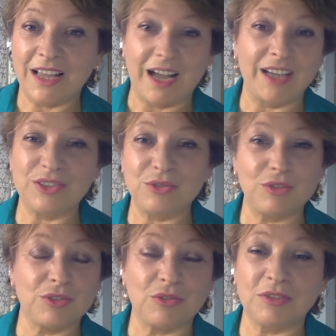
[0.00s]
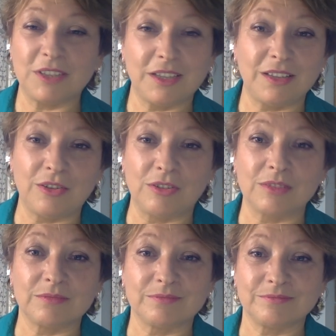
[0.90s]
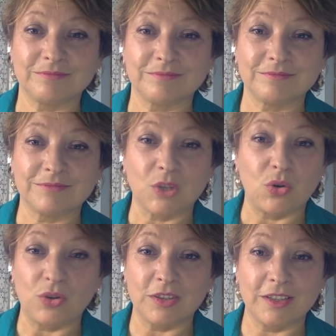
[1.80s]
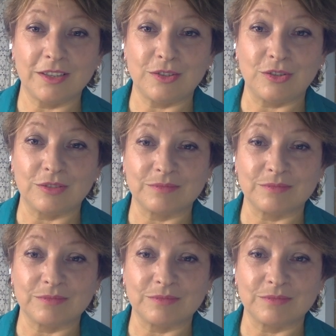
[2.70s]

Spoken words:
I do it all day long. All day long.